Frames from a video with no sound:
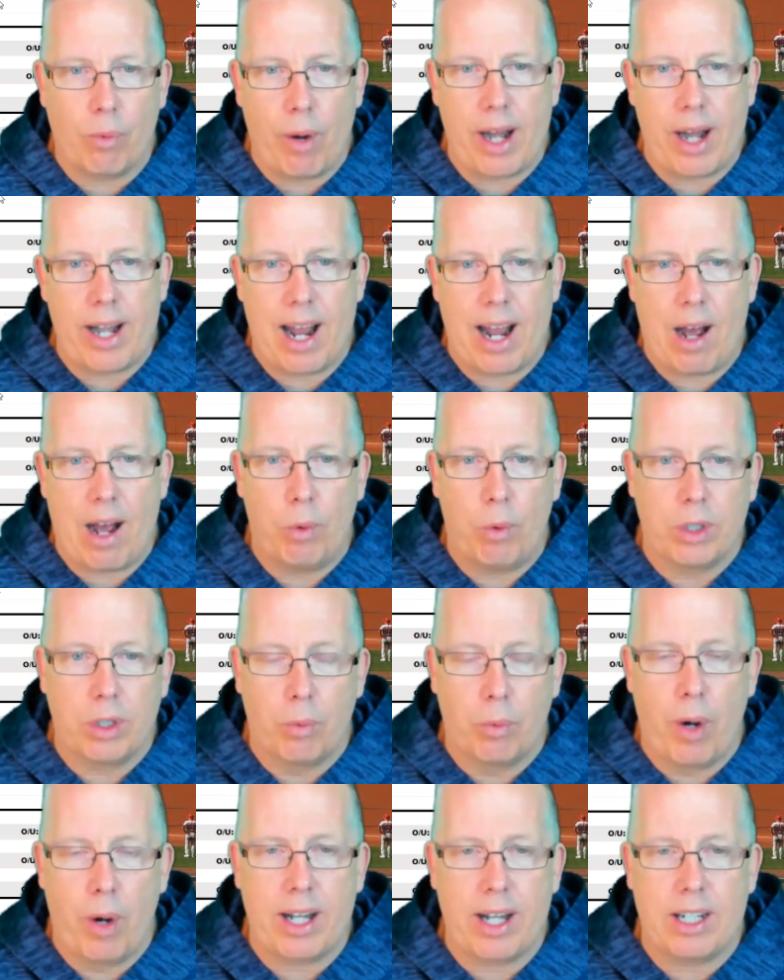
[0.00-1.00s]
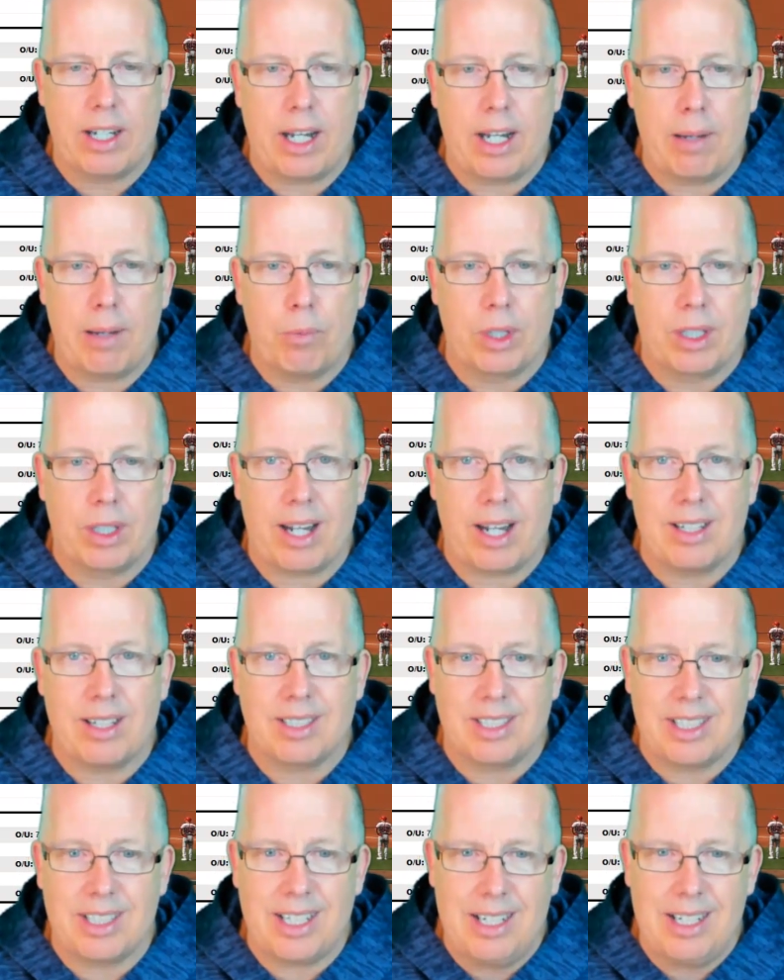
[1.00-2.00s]
right now with the running team with
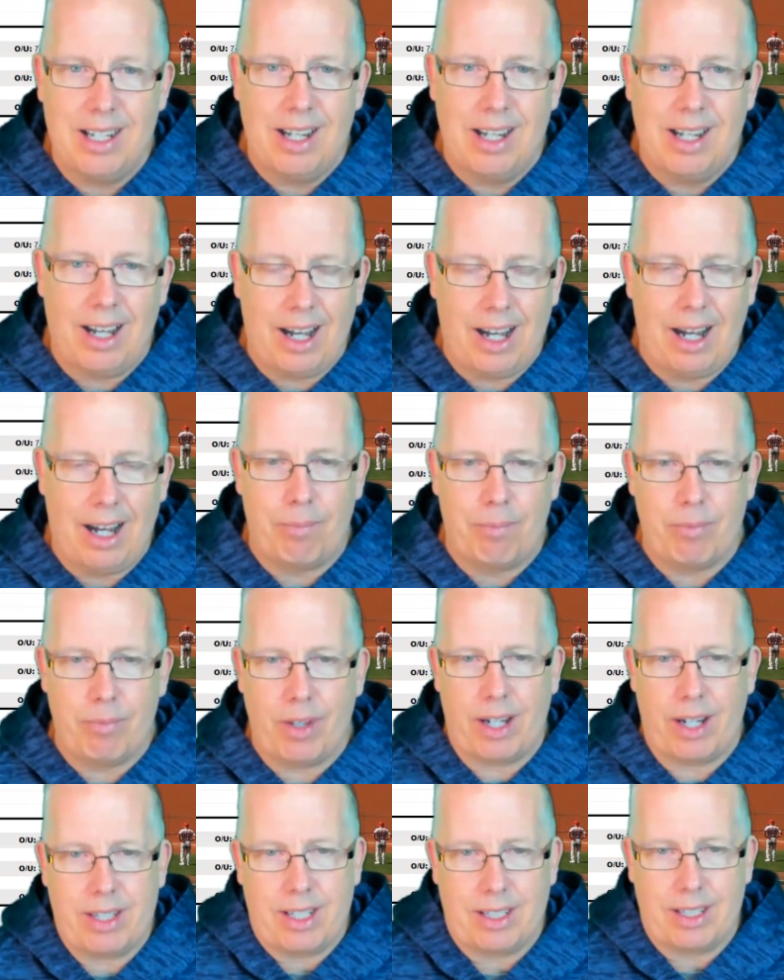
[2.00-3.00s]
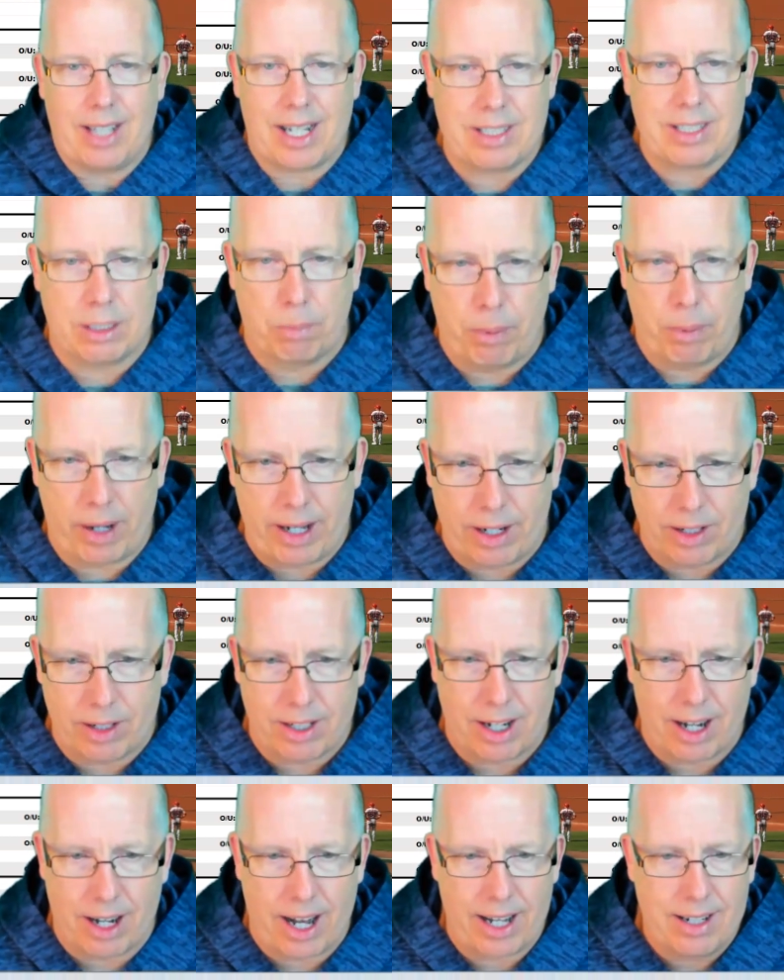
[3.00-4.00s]
Tennessee, I think that's the play here
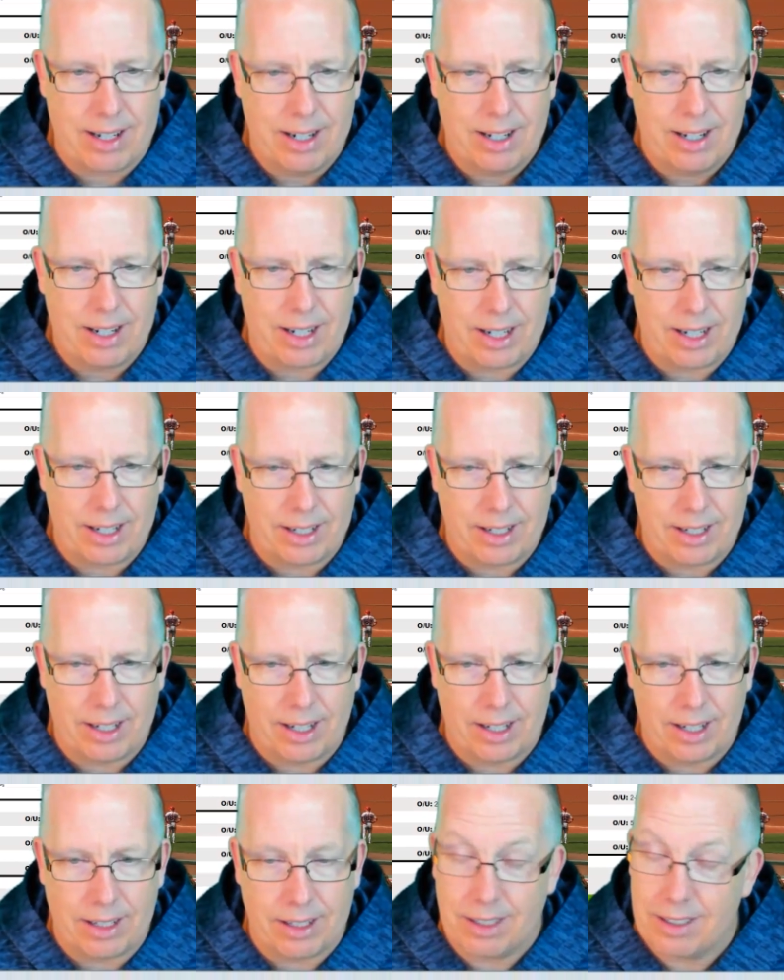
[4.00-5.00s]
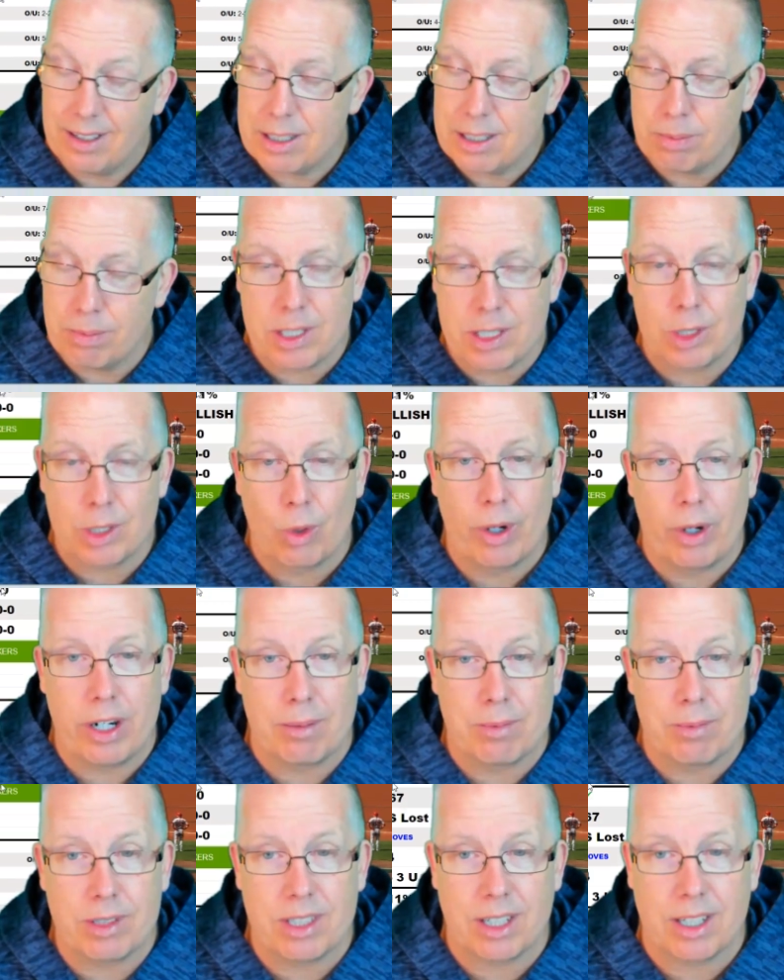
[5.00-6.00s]
tonight. And that's my story,
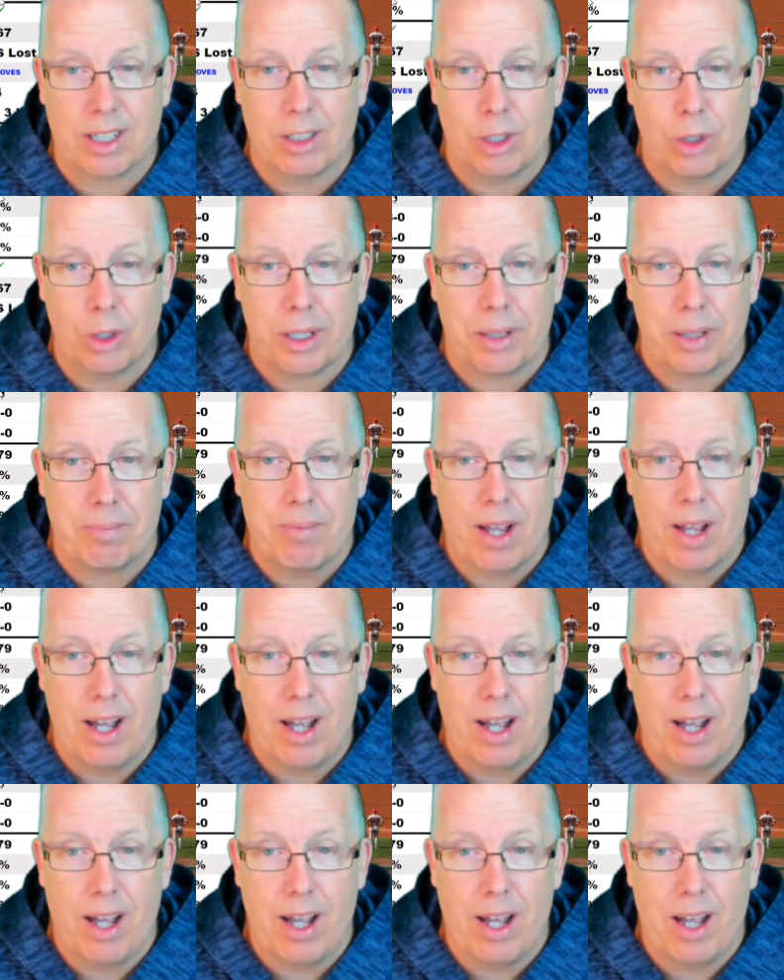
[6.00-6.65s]
and I'm sticking to it.